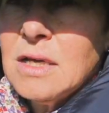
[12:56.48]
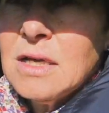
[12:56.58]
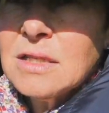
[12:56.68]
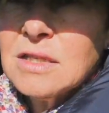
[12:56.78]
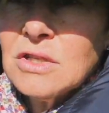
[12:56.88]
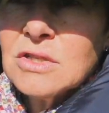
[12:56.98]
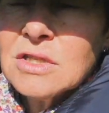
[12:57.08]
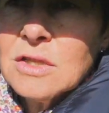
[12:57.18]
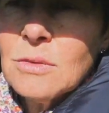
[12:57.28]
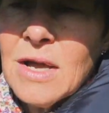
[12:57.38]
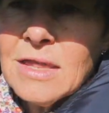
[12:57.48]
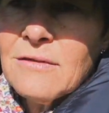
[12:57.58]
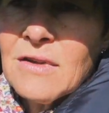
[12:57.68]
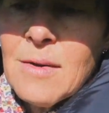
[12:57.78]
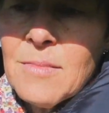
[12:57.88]
It's interesting the way
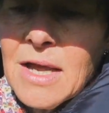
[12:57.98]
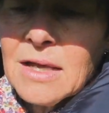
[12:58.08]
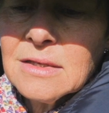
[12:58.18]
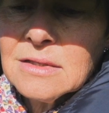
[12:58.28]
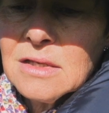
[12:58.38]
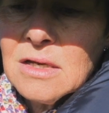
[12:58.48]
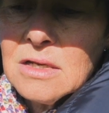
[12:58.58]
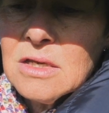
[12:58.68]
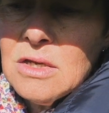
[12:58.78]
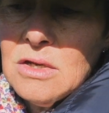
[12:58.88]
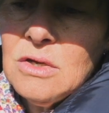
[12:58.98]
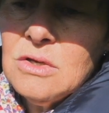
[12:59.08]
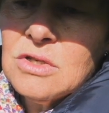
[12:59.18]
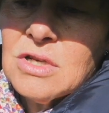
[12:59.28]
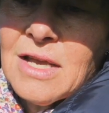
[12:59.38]
they've come back. There's a
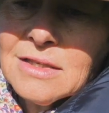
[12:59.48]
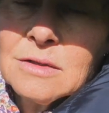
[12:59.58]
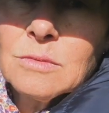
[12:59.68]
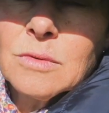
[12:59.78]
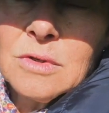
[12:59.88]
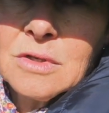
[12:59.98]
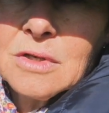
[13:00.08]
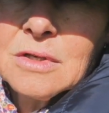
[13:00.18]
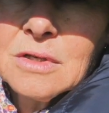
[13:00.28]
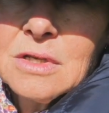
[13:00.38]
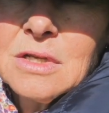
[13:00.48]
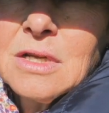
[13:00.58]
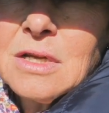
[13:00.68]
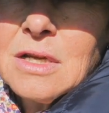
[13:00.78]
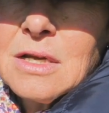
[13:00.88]
huge acid root
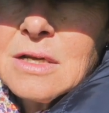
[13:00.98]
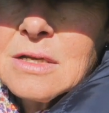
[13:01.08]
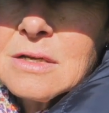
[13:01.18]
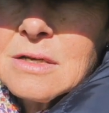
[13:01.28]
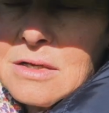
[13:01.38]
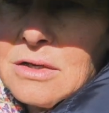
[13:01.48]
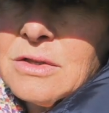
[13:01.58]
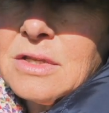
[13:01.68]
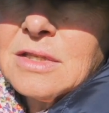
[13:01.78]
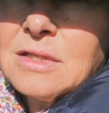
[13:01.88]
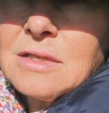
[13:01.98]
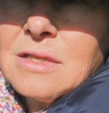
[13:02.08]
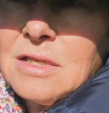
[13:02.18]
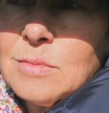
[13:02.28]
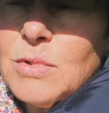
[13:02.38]
on
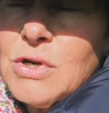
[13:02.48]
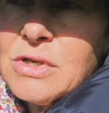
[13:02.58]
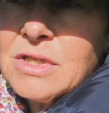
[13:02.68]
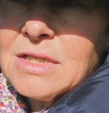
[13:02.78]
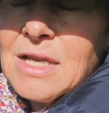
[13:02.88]
these blocks,